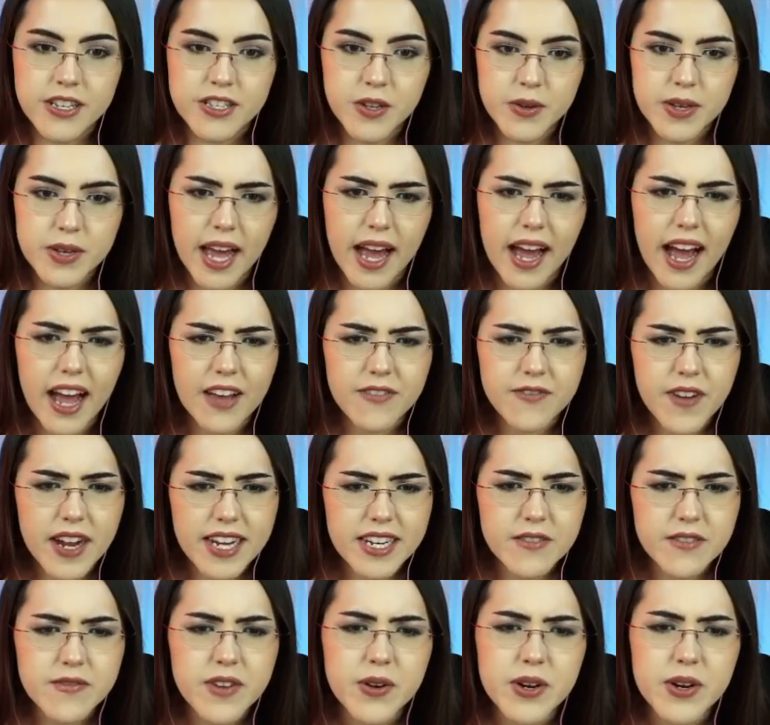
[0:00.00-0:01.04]
yeah, I
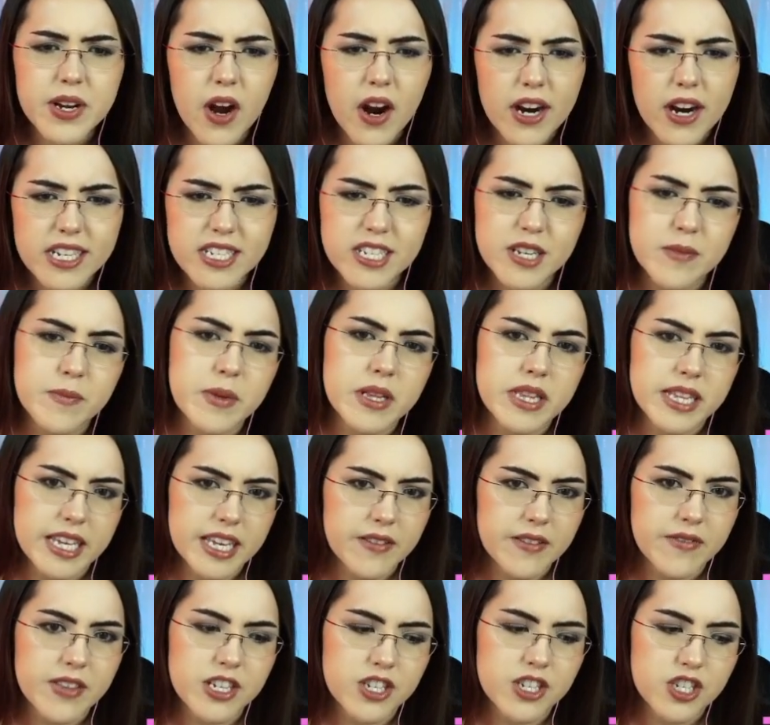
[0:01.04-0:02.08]
find it very hard to
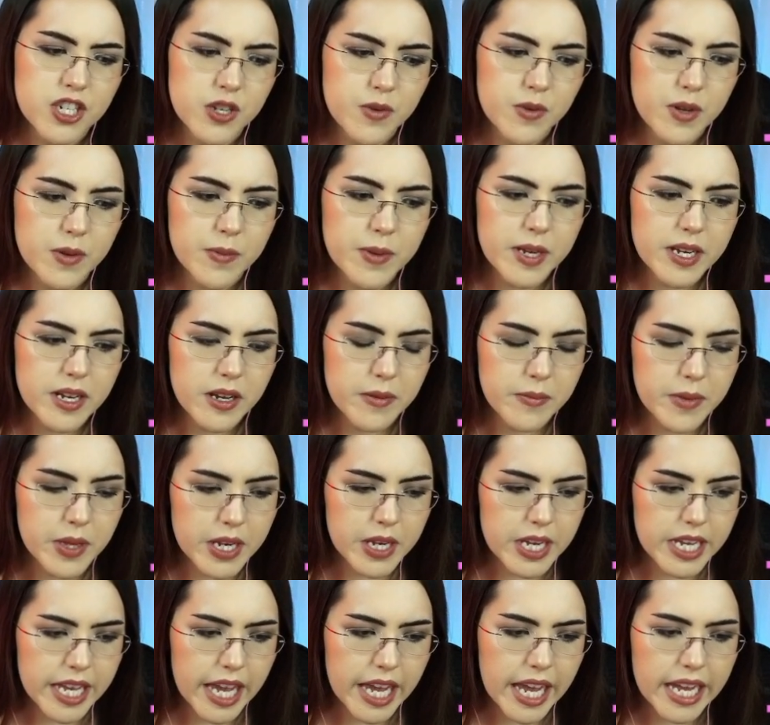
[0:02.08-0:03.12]
believe that she would be
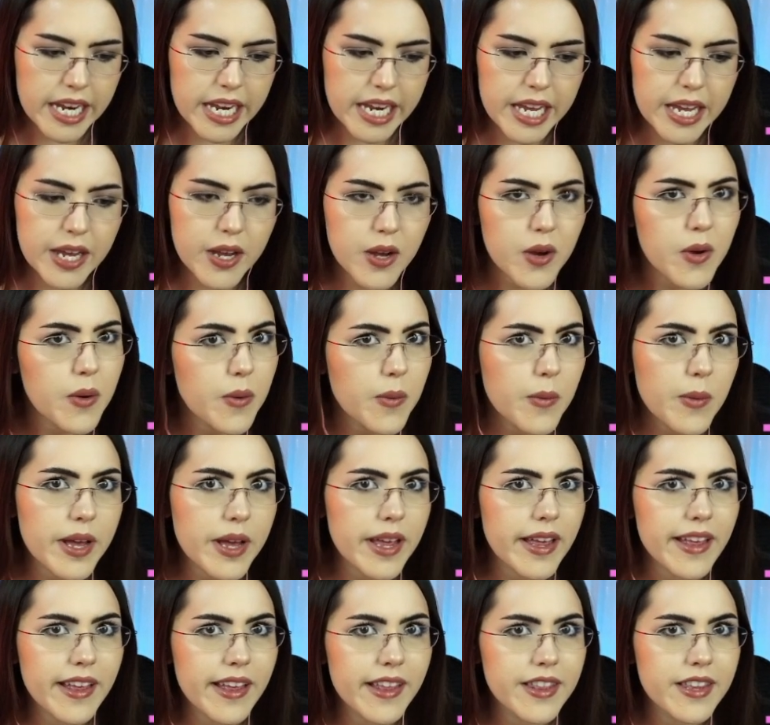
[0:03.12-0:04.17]
communicating
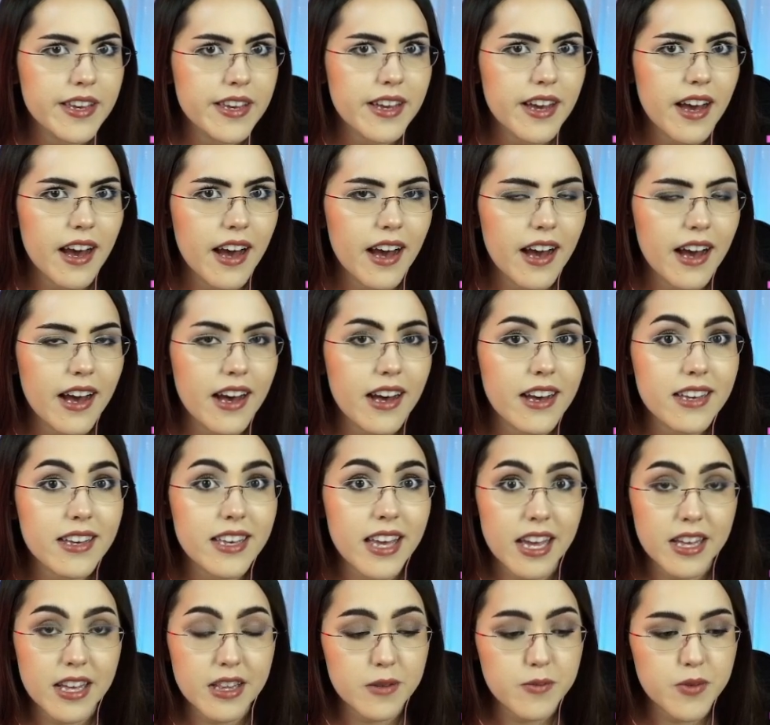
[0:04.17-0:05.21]
with
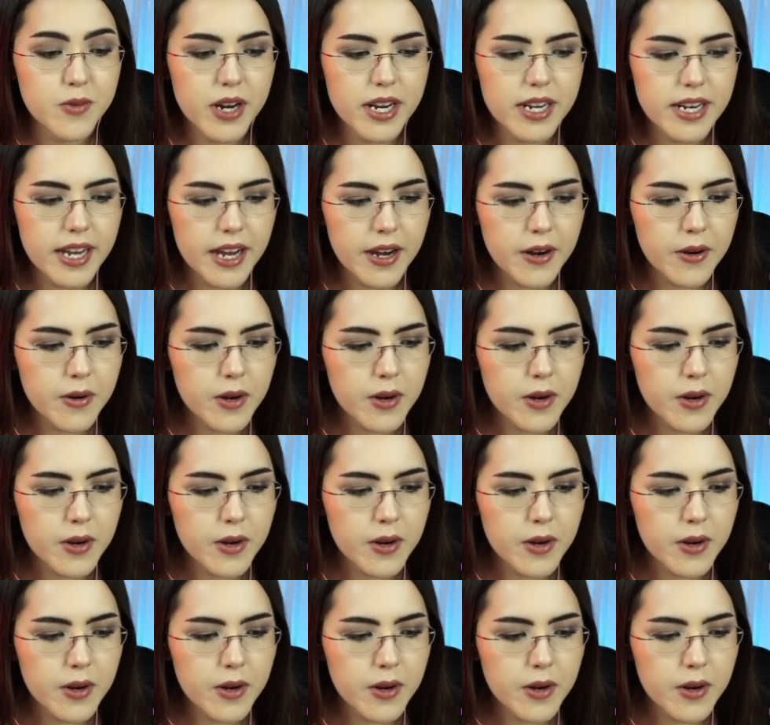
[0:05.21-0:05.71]
Caleb right now.